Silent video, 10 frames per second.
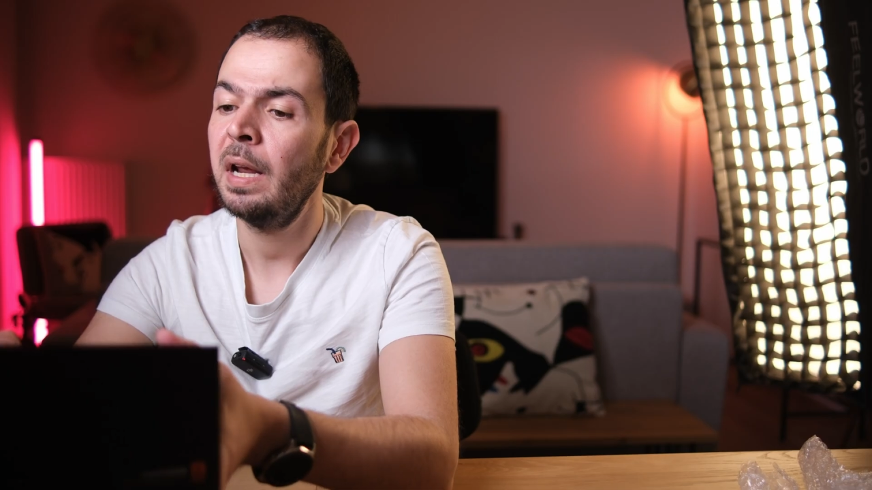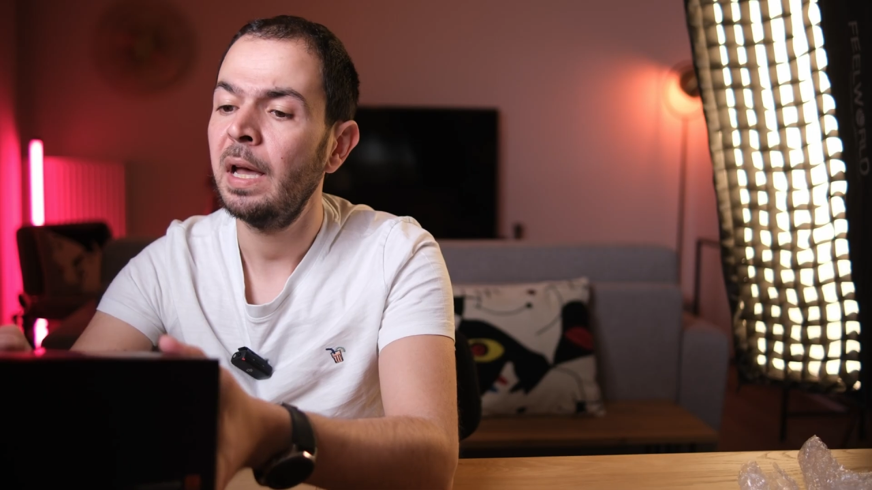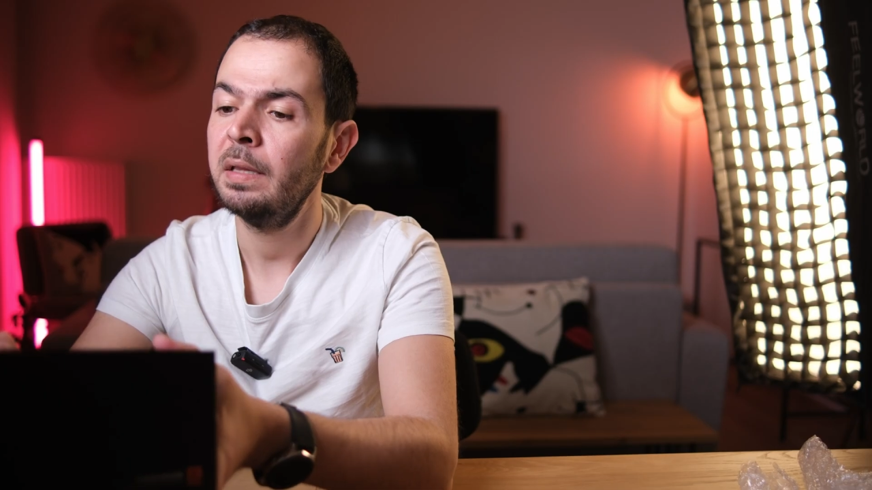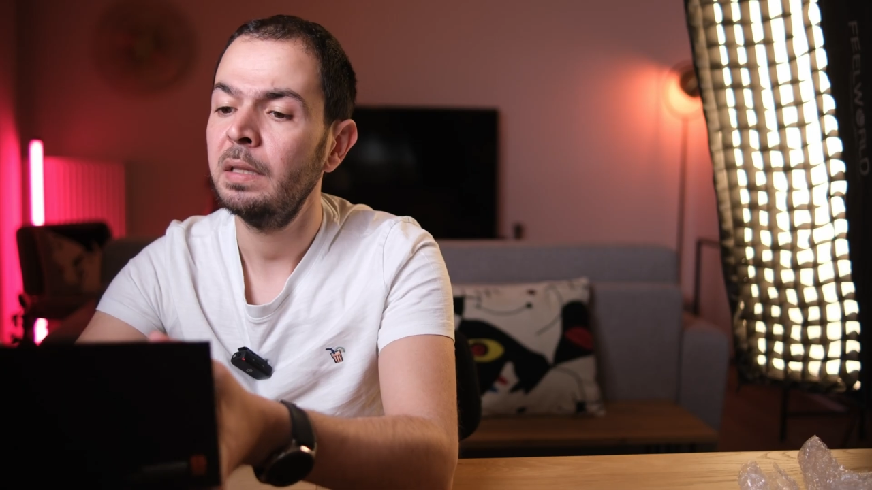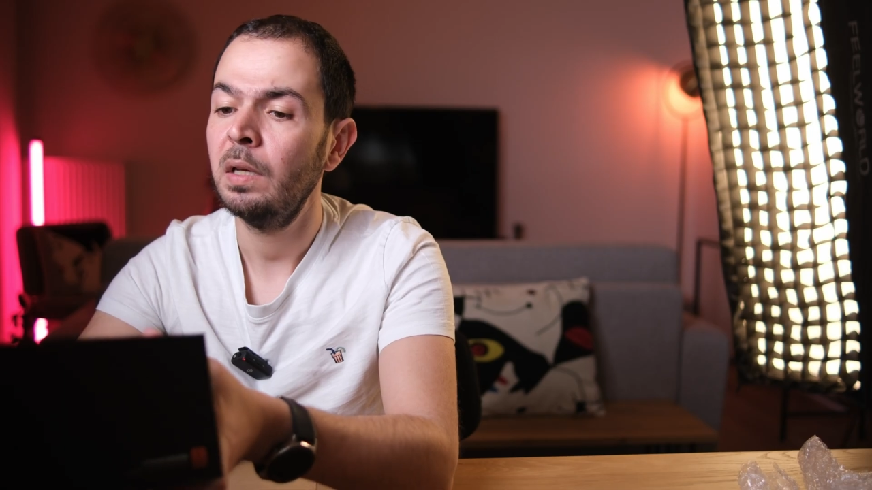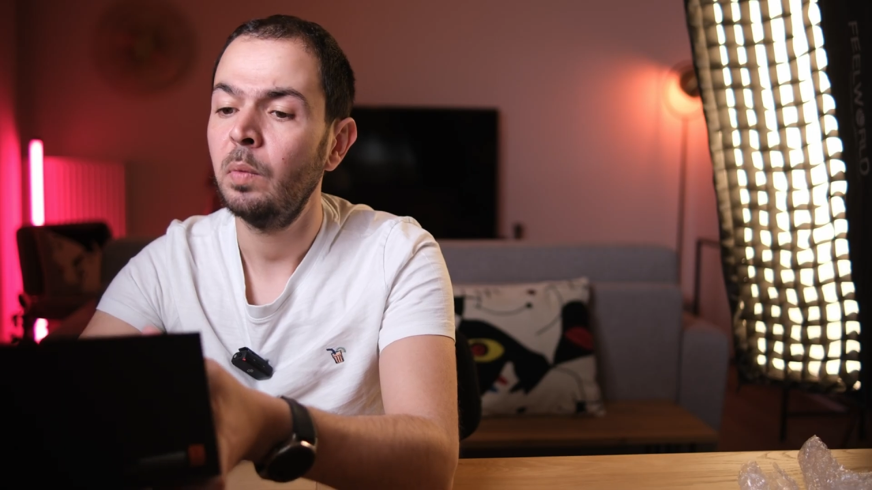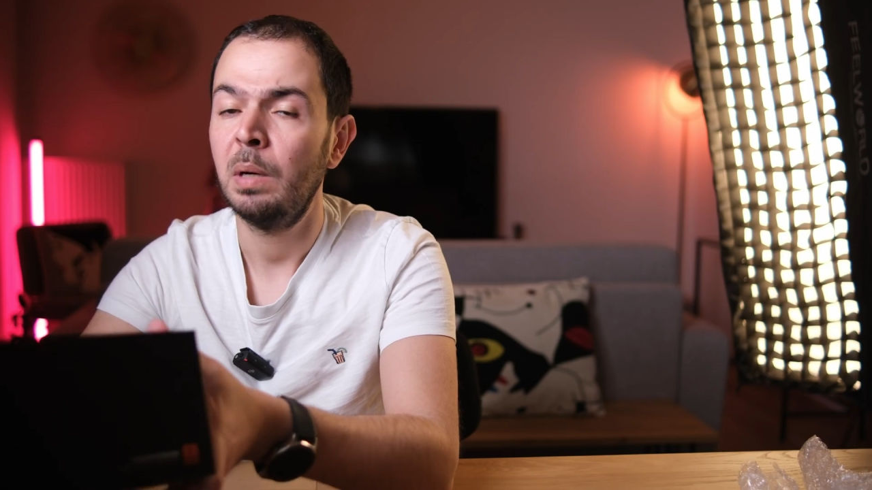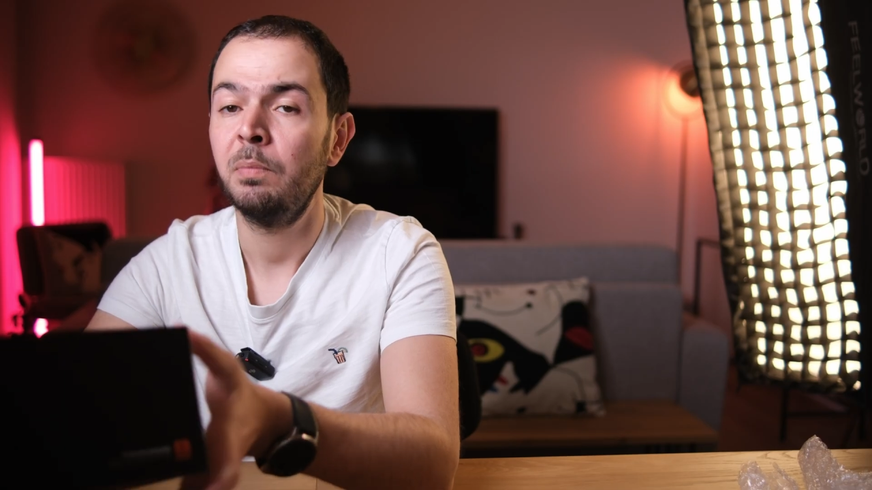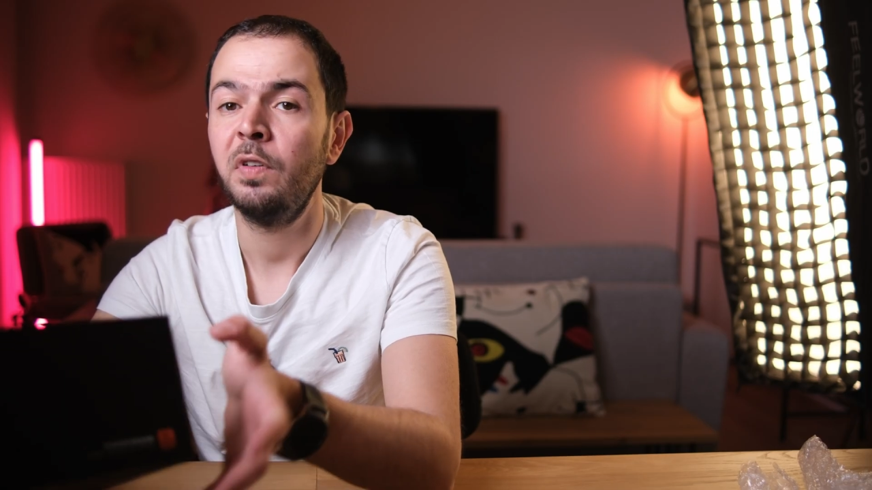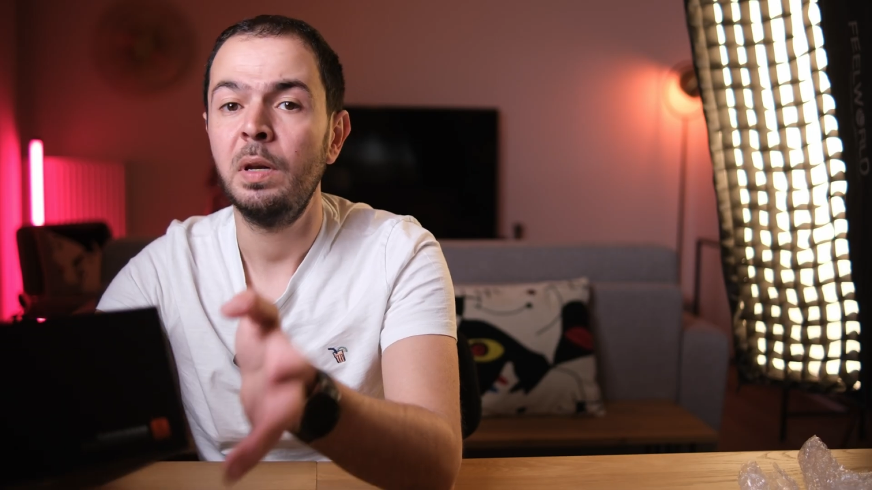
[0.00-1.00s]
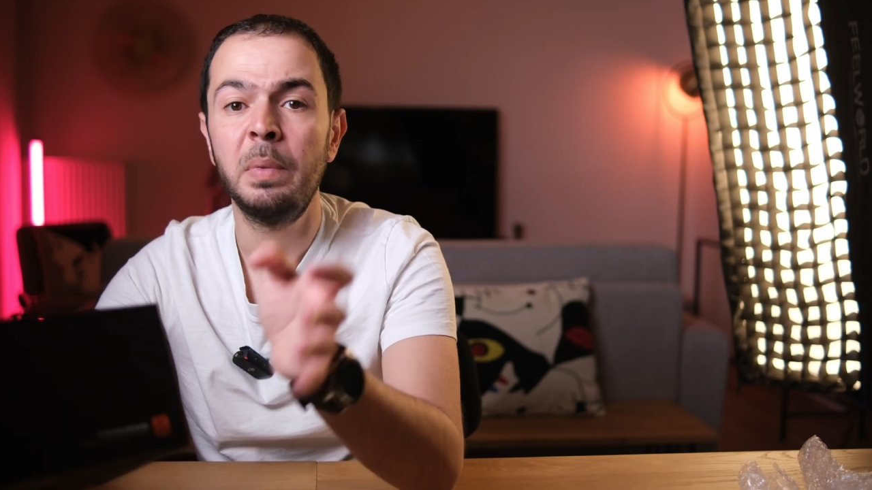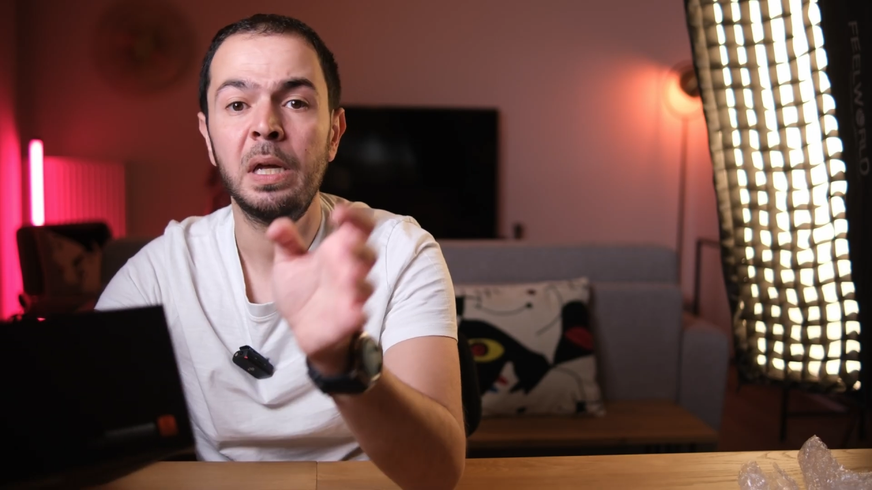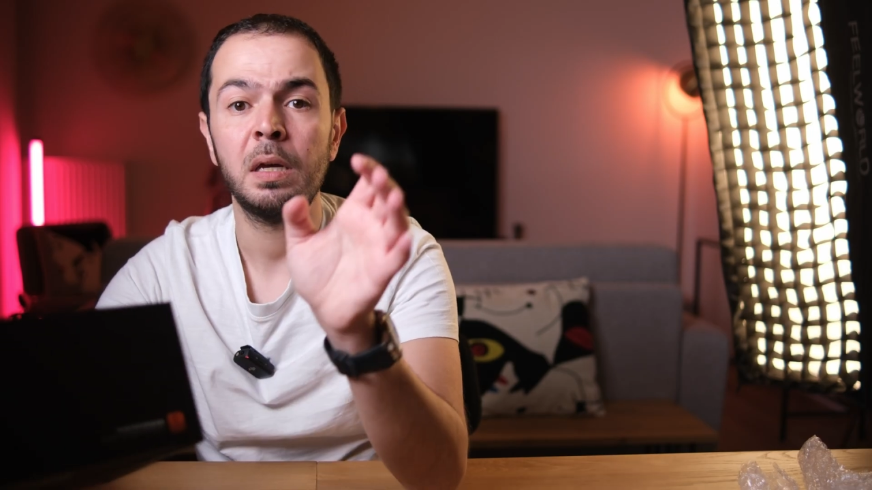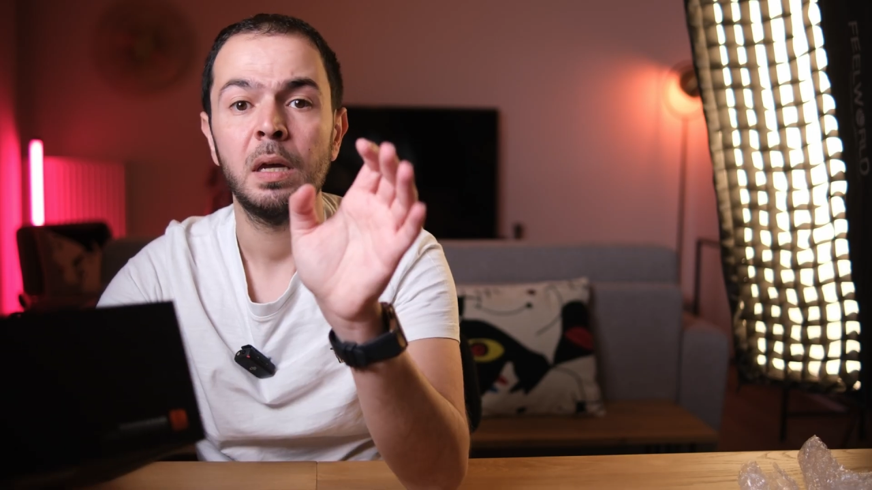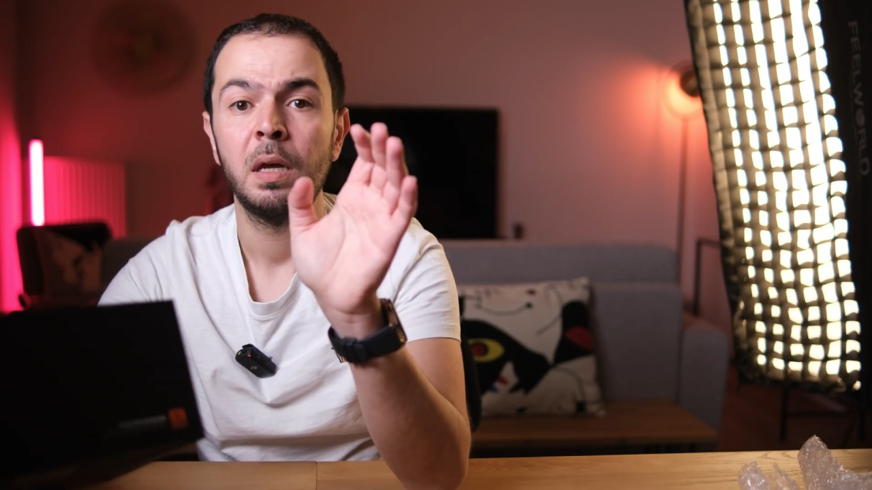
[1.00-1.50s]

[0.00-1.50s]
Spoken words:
handy when I'm filming